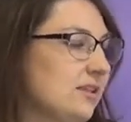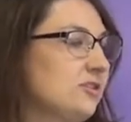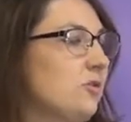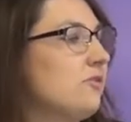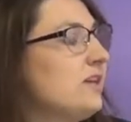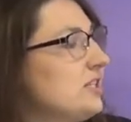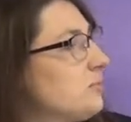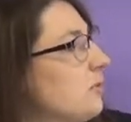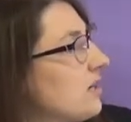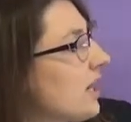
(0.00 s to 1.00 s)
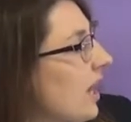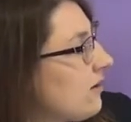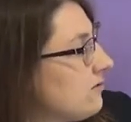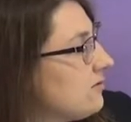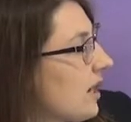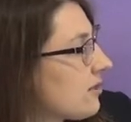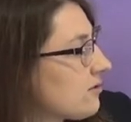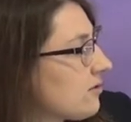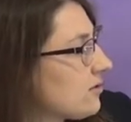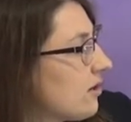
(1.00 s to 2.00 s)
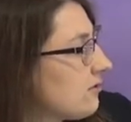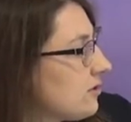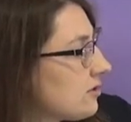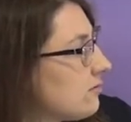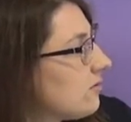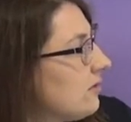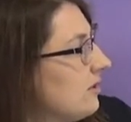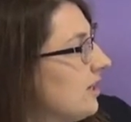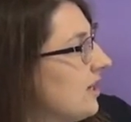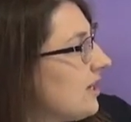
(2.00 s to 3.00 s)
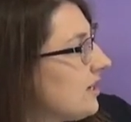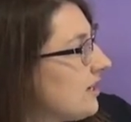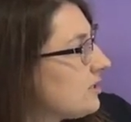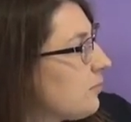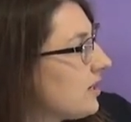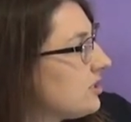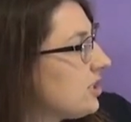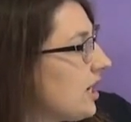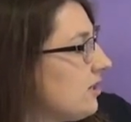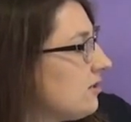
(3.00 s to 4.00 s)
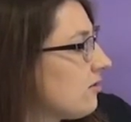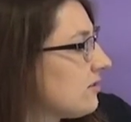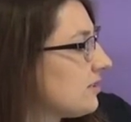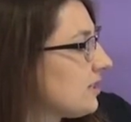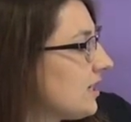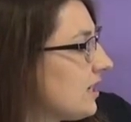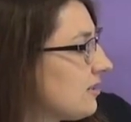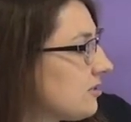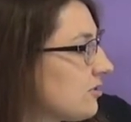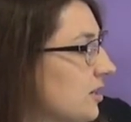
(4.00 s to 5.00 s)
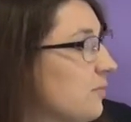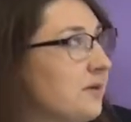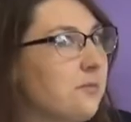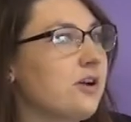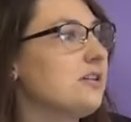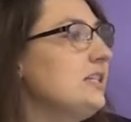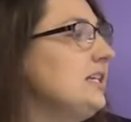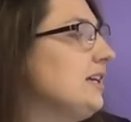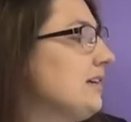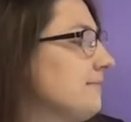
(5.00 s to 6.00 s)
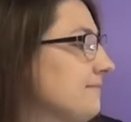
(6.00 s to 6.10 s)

So this book, How Do Dinosaurs Go to School, is by Jane Yolen and illustrated by Mark Teague.